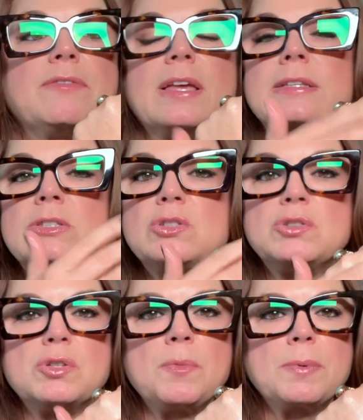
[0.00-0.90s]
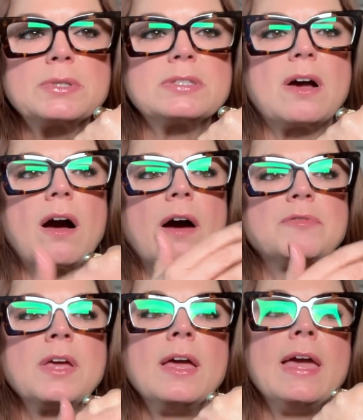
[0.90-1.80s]
It's super
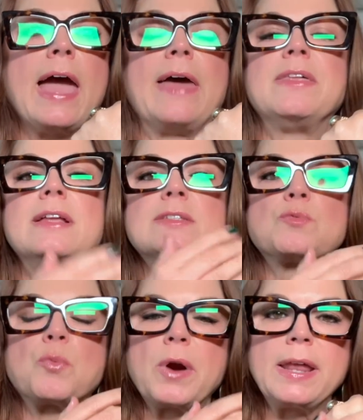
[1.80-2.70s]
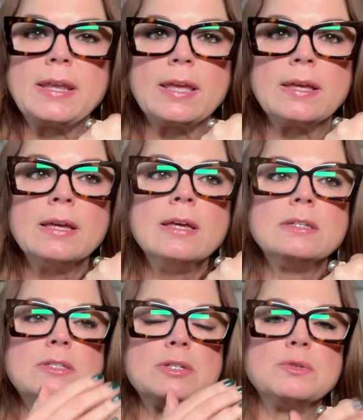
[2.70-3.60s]
soft, and then it's ready
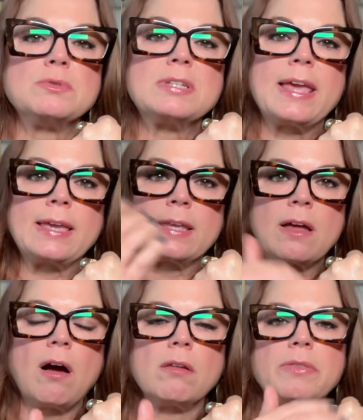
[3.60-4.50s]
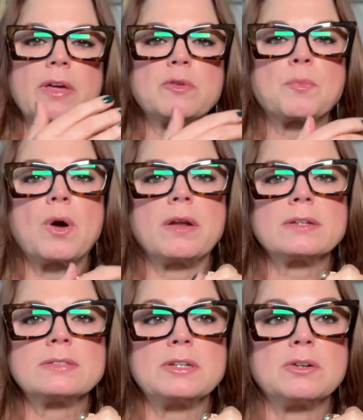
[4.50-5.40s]
to take in all the other
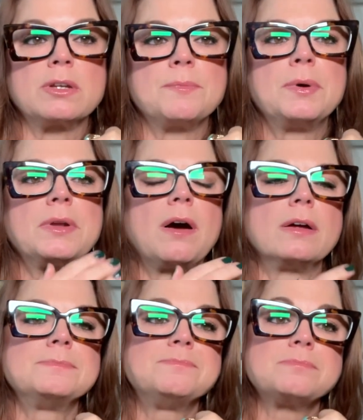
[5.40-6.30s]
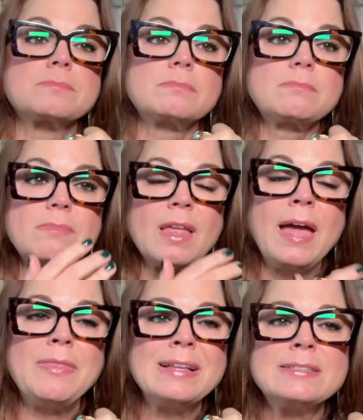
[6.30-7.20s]
products that you're gonna put on.
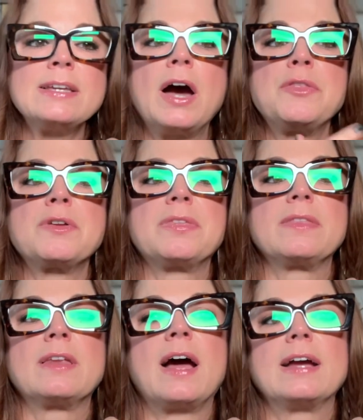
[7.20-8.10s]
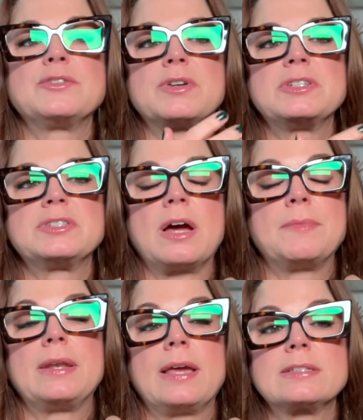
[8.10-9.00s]
And that's the other thing that
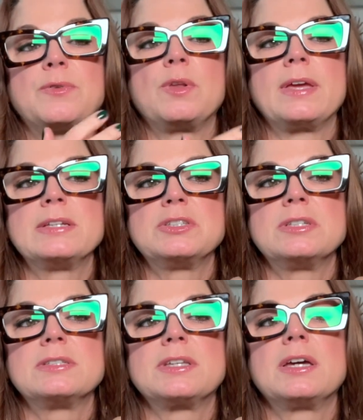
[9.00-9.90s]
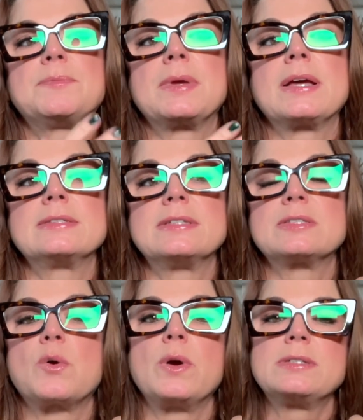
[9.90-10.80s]
exfoliation is good because
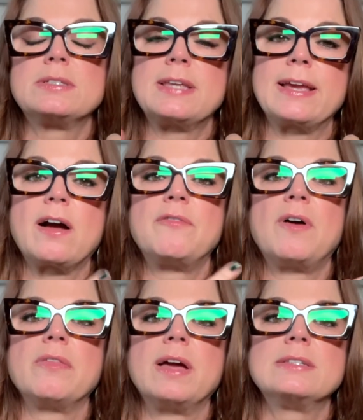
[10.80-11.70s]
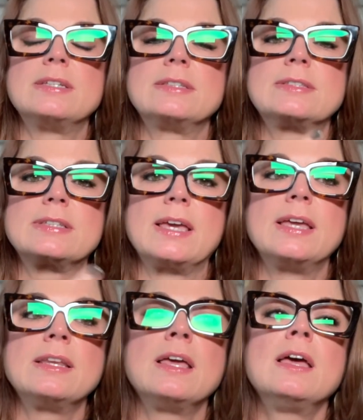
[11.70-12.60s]
it's going to take off all that dead
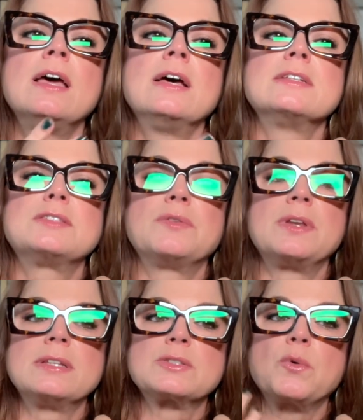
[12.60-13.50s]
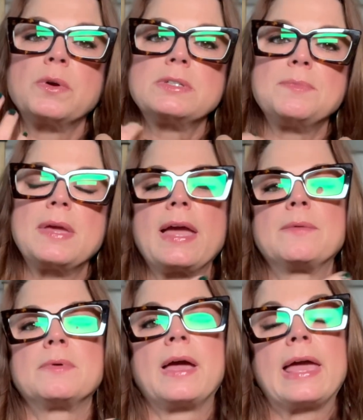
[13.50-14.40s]
skin so that it's going to be
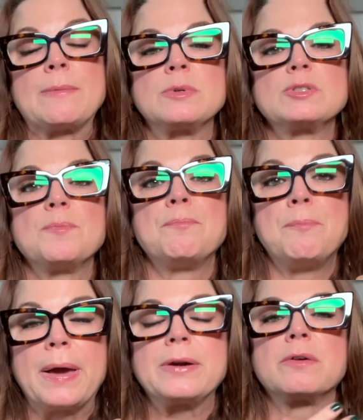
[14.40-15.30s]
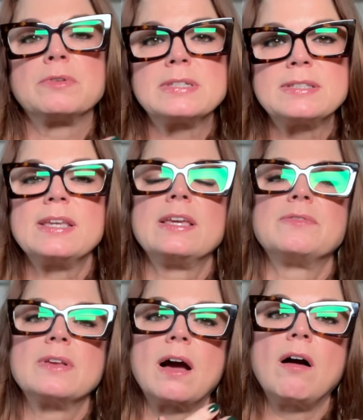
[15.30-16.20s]
able to better
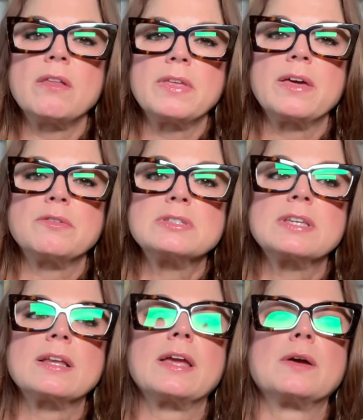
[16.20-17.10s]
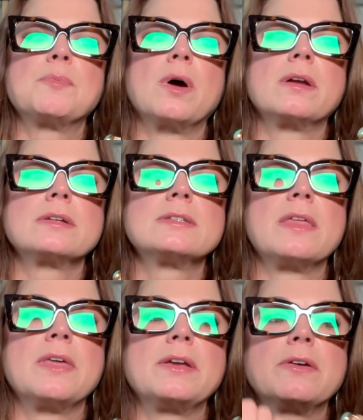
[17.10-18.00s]
receive all the other skincare products
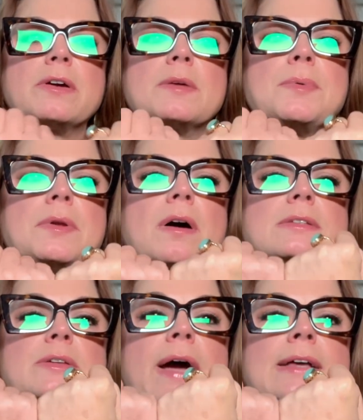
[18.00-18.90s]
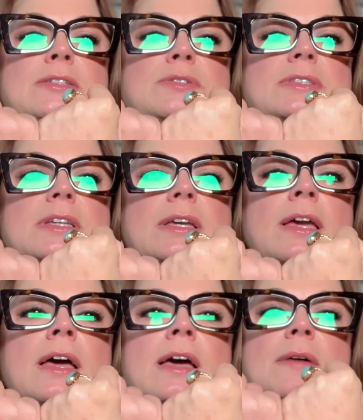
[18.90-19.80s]
that you're going to put on. So as you
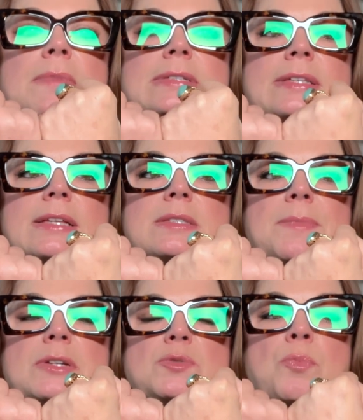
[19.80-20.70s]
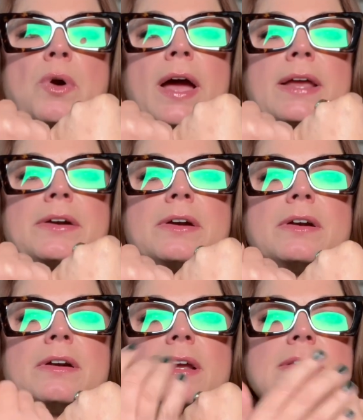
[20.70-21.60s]
see, my skin's much
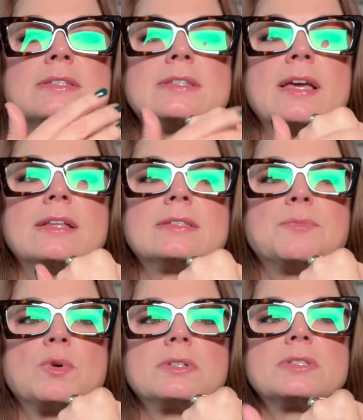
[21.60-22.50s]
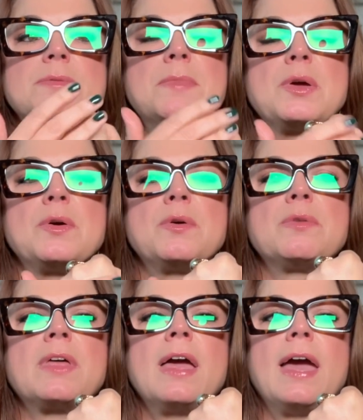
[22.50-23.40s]
brighter, it's more
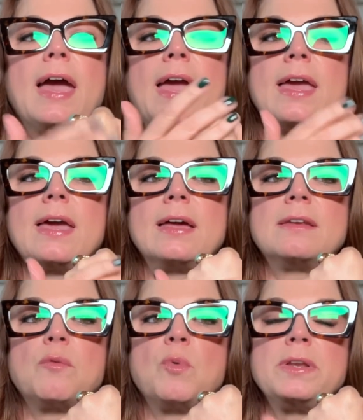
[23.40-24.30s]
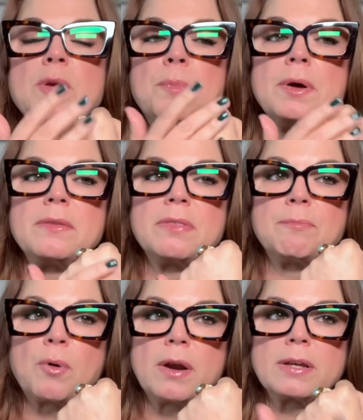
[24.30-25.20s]
smooth, and when you put
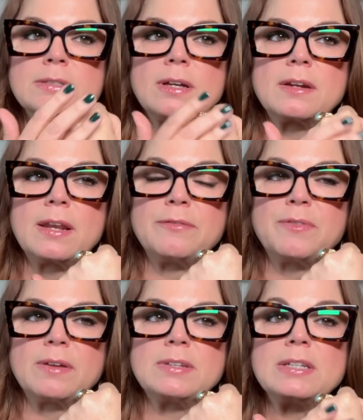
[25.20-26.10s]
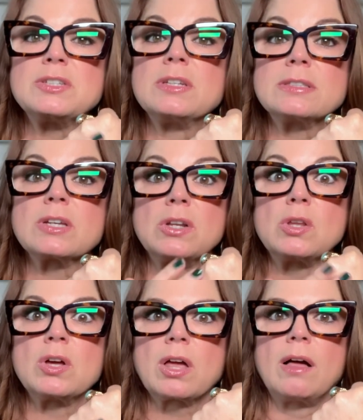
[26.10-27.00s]
products on it and foundation, it's going to
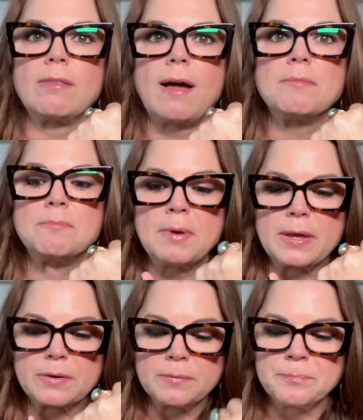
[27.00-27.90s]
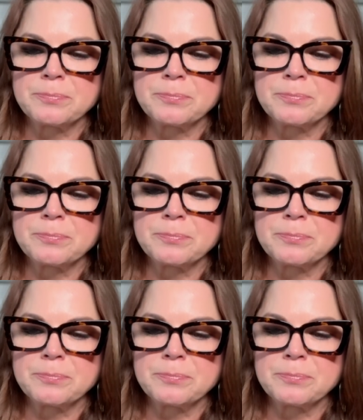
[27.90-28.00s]
look a lot better.